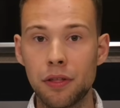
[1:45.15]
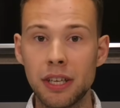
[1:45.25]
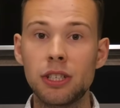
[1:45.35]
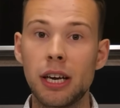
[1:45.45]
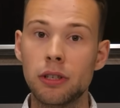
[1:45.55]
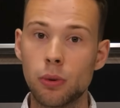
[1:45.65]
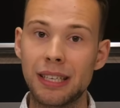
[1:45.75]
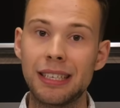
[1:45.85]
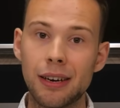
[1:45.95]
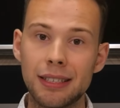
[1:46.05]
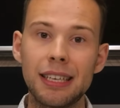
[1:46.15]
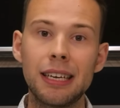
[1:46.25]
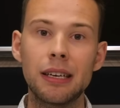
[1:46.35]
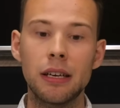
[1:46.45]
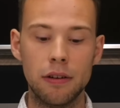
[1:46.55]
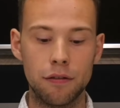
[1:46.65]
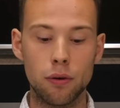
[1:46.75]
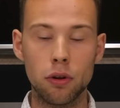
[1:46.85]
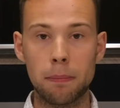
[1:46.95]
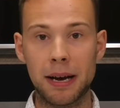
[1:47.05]
this year in 2019
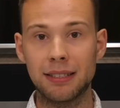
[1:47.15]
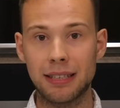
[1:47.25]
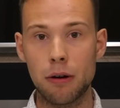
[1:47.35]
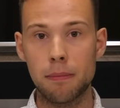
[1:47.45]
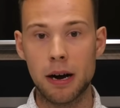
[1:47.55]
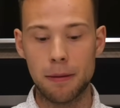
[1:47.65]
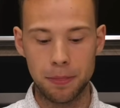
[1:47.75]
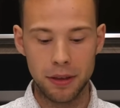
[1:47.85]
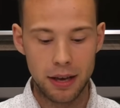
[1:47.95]
for the Best Soundbar.